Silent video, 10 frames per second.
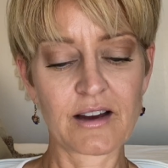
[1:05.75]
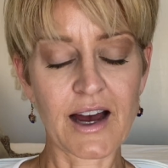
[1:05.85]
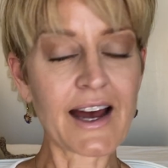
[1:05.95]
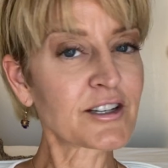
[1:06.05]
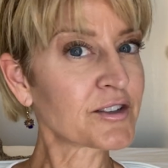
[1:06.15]

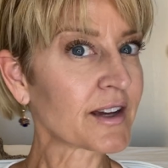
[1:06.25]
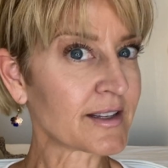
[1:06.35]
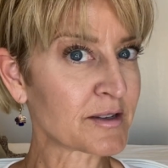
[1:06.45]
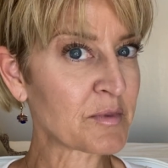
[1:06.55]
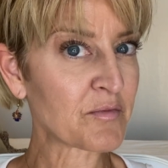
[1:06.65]
I actually
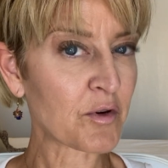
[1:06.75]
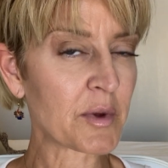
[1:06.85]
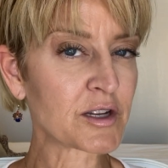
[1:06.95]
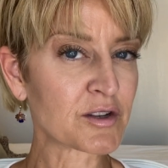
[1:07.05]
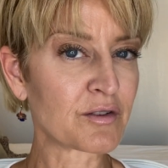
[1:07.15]
got some
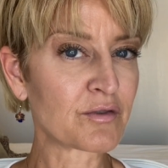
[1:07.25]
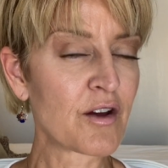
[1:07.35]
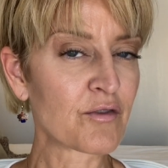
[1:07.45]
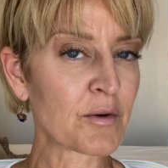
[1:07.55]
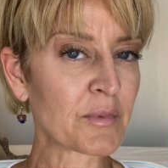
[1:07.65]
information
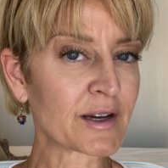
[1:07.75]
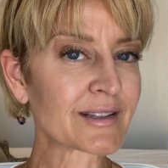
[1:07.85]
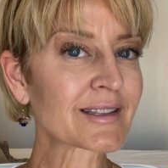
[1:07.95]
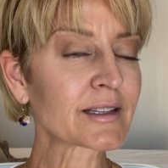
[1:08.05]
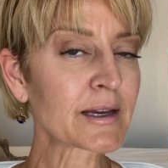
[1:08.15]
from my
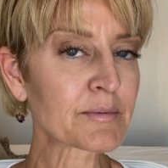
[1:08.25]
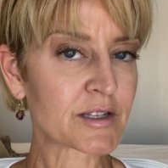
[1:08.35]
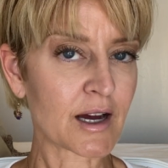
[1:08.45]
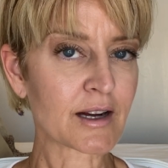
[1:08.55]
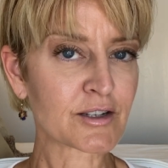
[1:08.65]
sleep
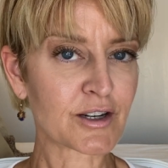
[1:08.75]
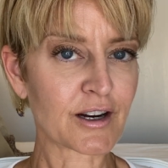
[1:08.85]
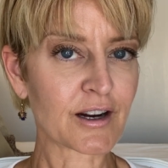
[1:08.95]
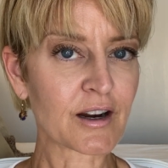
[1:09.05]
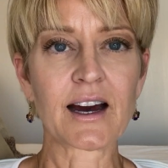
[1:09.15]

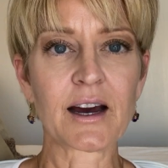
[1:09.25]
doctor.